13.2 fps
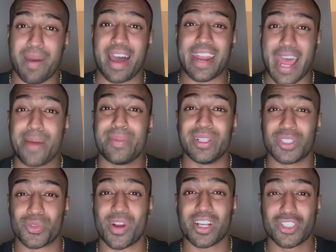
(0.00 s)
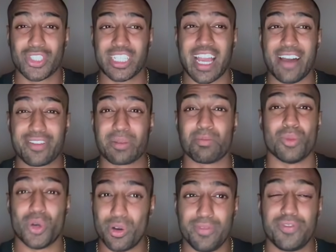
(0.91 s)
bad habits, you're actually having
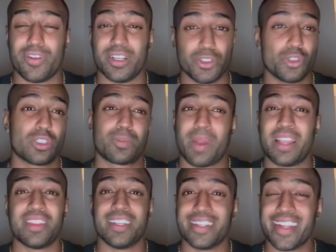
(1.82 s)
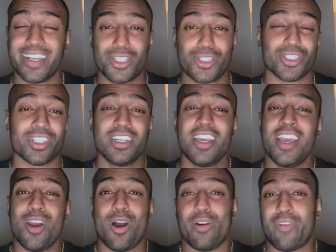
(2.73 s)
more fun just by the nature
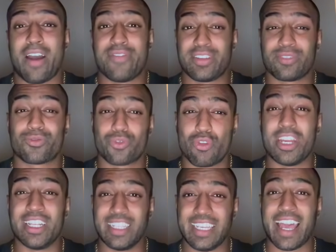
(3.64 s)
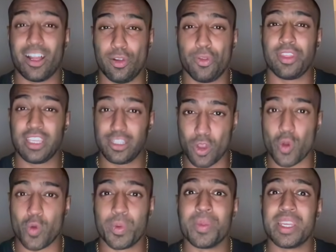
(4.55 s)
of having really healthy
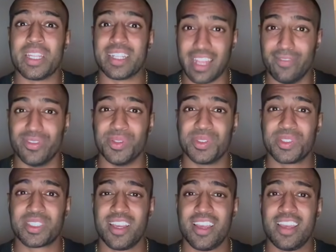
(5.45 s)
dopamine levels.